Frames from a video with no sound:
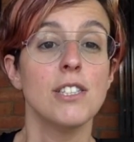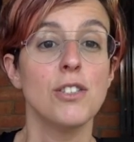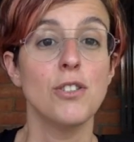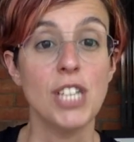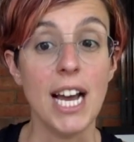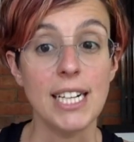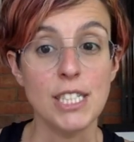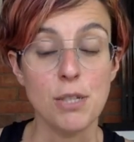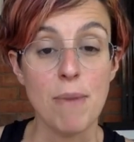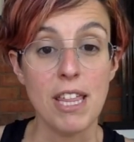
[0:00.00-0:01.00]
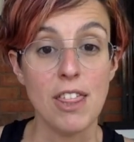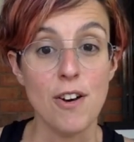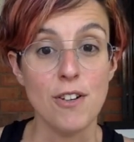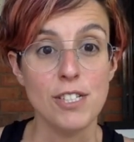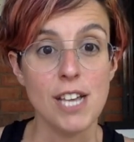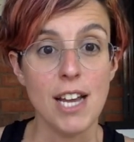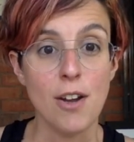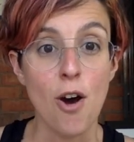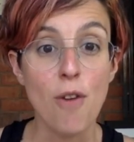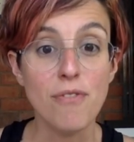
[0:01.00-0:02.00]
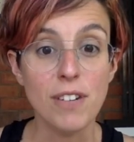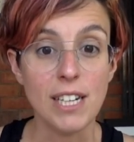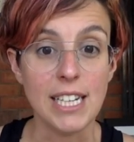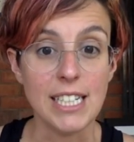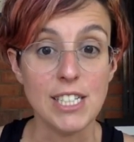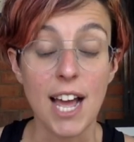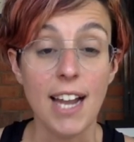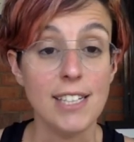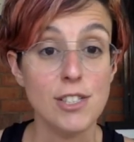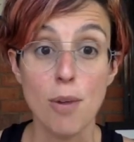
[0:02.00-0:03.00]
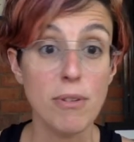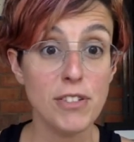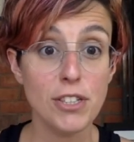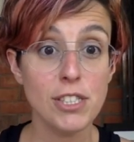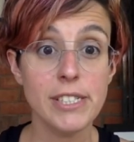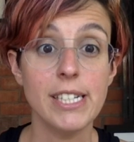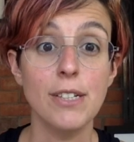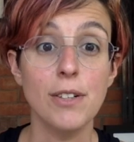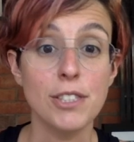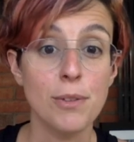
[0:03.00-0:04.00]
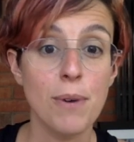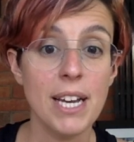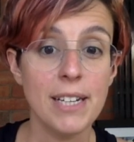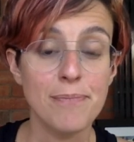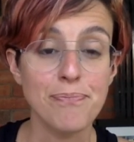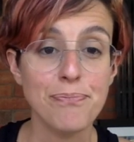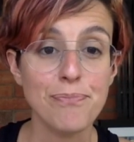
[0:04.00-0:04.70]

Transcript: to challenge my thoughts and hopefully challenge some of yours too on the way.